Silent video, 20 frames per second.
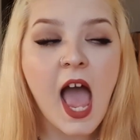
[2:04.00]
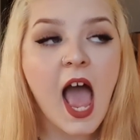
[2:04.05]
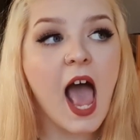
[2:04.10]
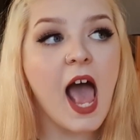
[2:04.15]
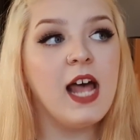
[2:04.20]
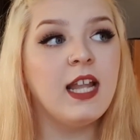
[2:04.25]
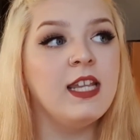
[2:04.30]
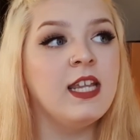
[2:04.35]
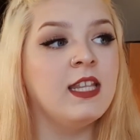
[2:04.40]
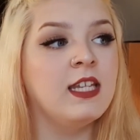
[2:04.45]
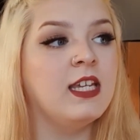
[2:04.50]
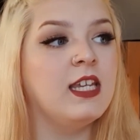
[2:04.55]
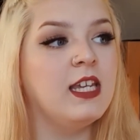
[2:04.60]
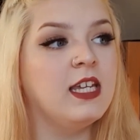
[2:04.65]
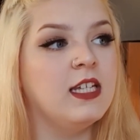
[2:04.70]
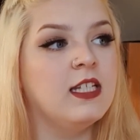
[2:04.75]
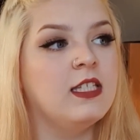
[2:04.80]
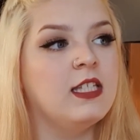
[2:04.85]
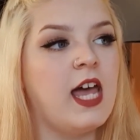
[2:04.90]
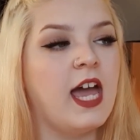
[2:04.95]
And then the
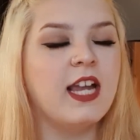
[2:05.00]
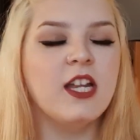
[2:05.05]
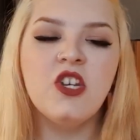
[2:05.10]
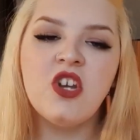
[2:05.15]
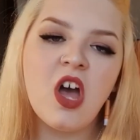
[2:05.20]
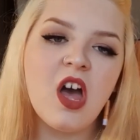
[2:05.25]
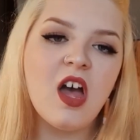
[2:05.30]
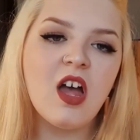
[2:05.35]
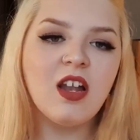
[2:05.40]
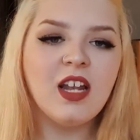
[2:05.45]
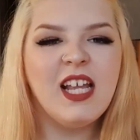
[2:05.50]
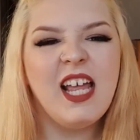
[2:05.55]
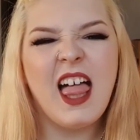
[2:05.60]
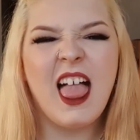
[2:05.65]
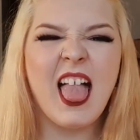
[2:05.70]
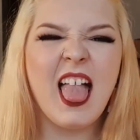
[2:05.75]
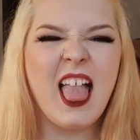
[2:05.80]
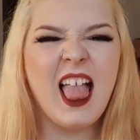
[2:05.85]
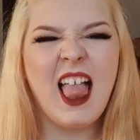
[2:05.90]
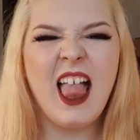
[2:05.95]
kid's like, no.
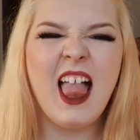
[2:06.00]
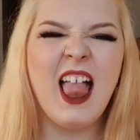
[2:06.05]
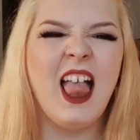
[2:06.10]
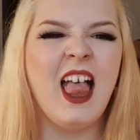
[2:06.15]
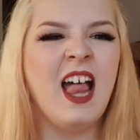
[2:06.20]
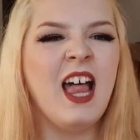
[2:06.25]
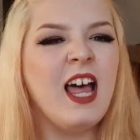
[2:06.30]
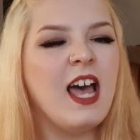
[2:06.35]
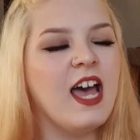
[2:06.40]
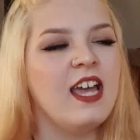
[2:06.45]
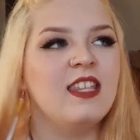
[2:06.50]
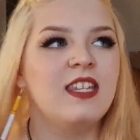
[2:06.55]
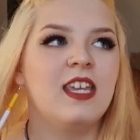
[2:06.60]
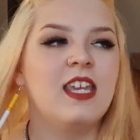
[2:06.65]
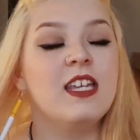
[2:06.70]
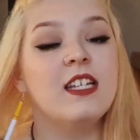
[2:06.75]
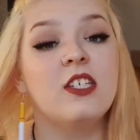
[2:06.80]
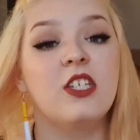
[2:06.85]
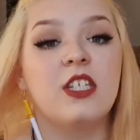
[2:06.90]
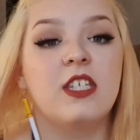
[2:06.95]
And the
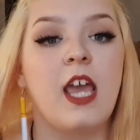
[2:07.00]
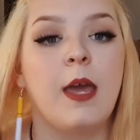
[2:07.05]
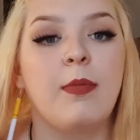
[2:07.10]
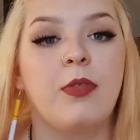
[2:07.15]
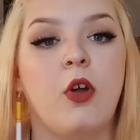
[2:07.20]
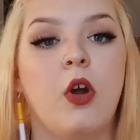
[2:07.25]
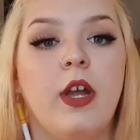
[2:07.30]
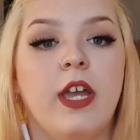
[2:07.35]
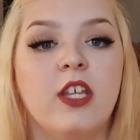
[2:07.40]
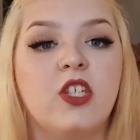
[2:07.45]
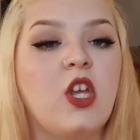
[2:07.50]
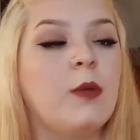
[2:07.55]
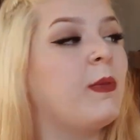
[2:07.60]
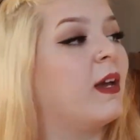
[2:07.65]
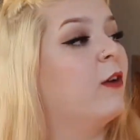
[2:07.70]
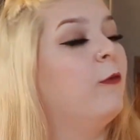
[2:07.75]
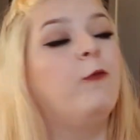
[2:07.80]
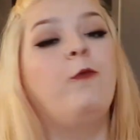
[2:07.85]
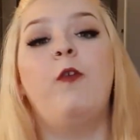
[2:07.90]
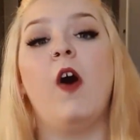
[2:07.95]
kids just kept throwing it. So I'm
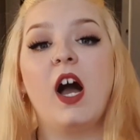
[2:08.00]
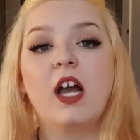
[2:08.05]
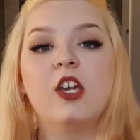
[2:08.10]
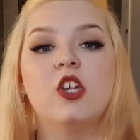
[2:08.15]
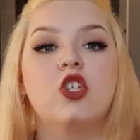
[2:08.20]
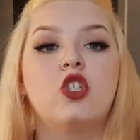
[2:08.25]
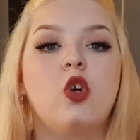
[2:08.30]
like, fuck it.